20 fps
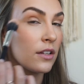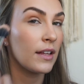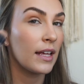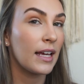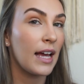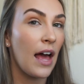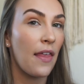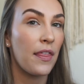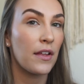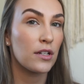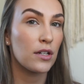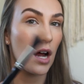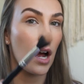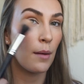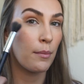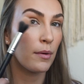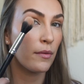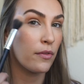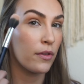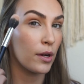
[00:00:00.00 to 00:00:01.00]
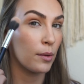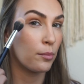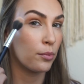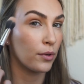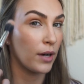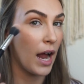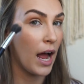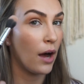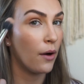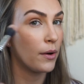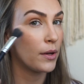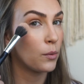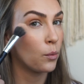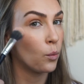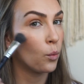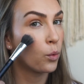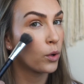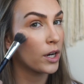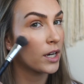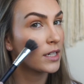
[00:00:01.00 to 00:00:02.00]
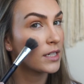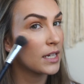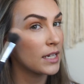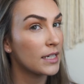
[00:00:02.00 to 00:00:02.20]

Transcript: like at the top of their brow and worked